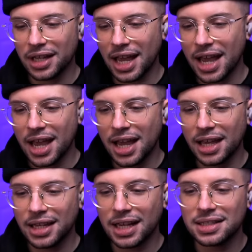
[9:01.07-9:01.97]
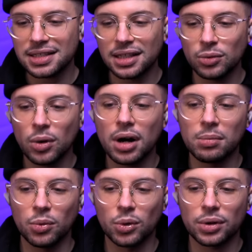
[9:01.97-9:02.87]
and I still
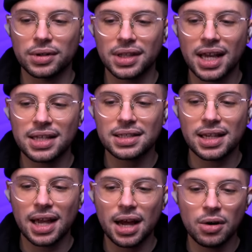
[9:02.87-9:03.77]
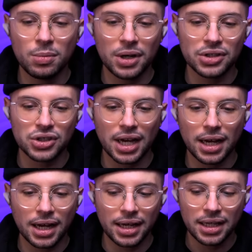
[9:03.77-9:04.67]
want more. That's how much
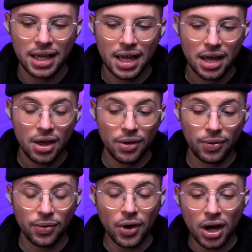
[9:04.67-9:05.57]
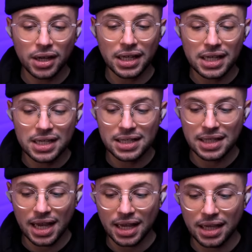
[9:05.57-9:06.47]
I thought he
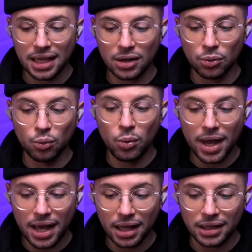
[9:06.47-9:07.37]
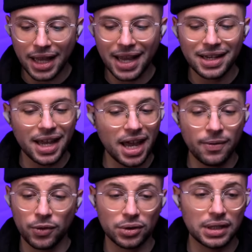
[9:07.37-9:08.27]
sang it well and
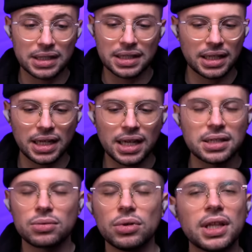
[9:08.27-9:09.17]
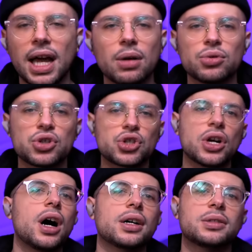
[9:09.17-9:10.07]
effortlessly. It's really, I was
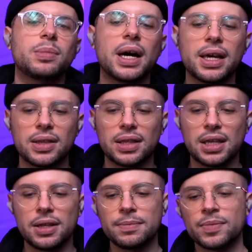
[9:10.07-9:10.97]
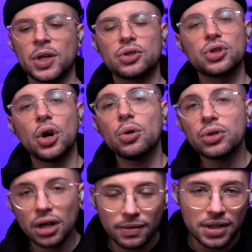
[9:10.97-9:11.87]
shocked by the
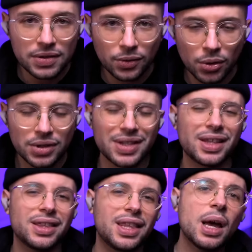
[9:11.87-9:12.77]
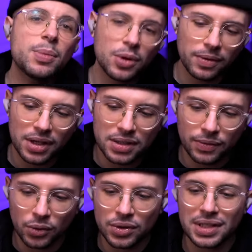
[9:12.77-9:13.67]
tone of his voice, the depth of his
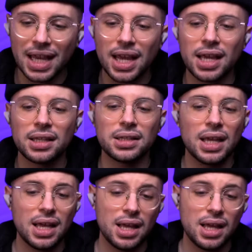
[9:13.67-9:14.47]
voice, and